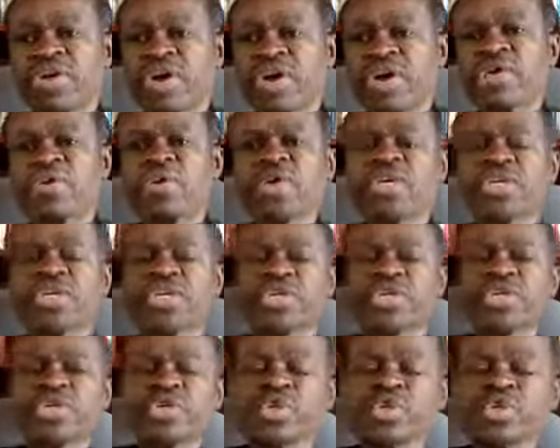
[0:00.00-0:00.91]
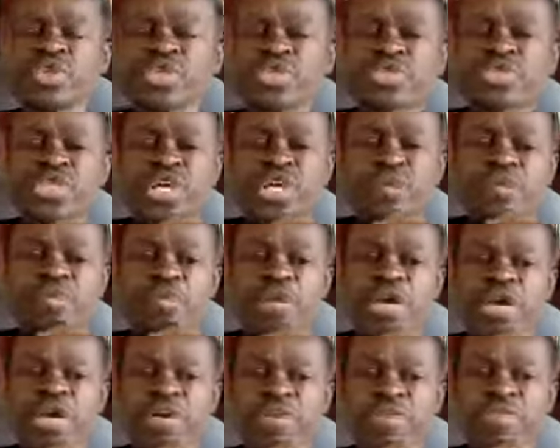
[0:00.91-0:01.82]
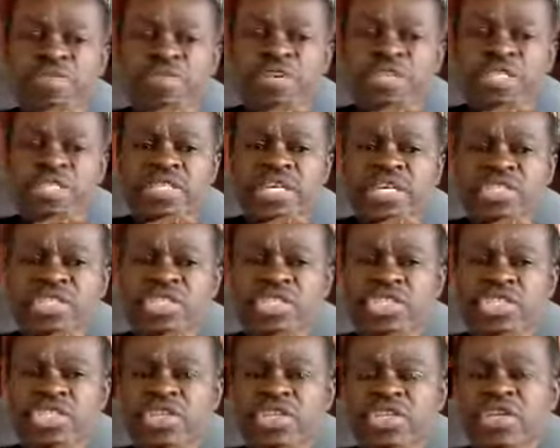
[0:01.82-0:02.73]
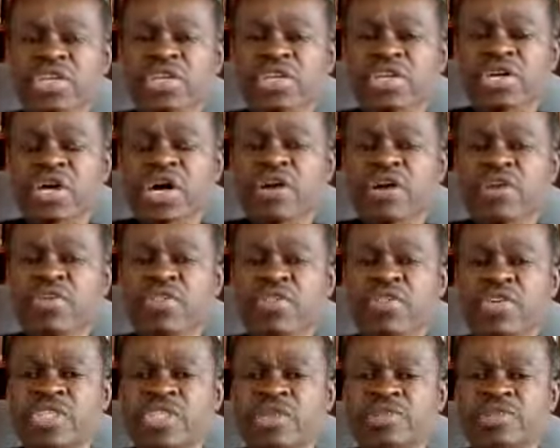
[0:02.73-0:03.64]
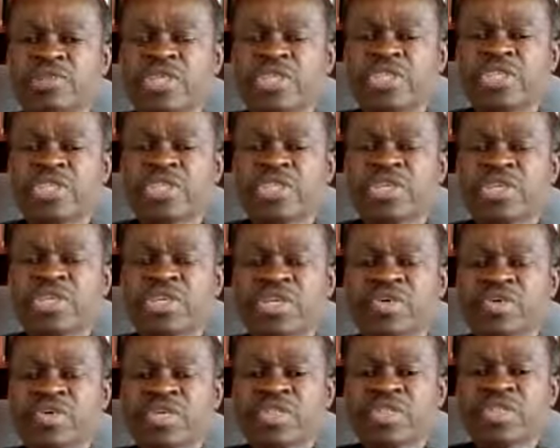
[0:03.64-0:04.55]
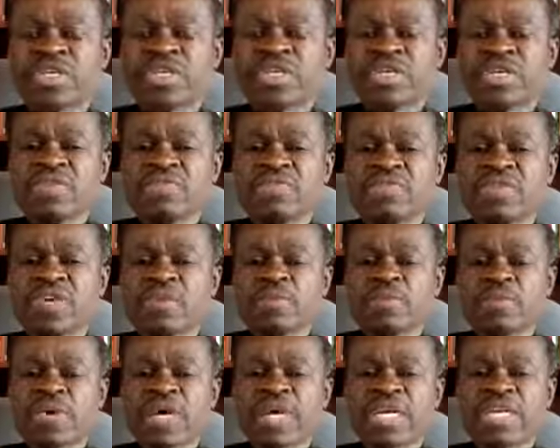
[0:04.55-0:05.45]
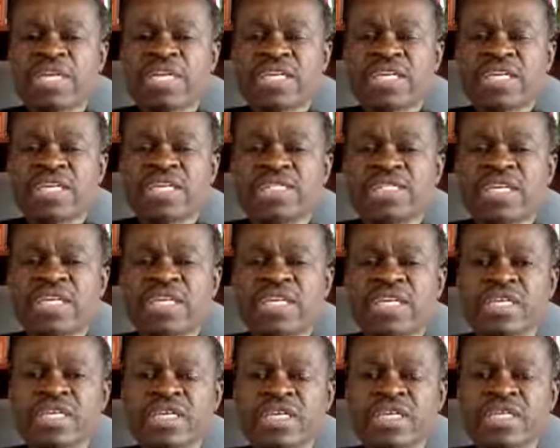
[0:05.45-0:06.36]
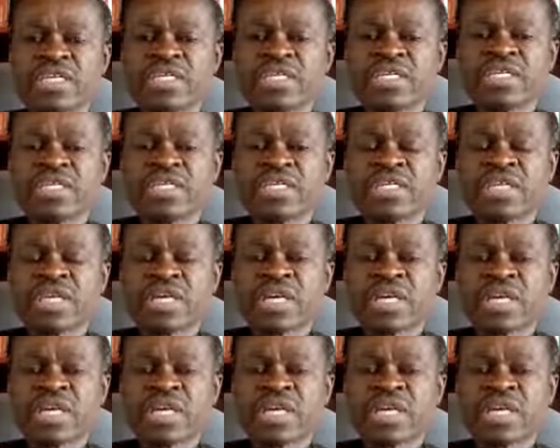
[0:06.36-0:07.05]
I want to start my conversation out of a speech that was delivered by Tanzania's the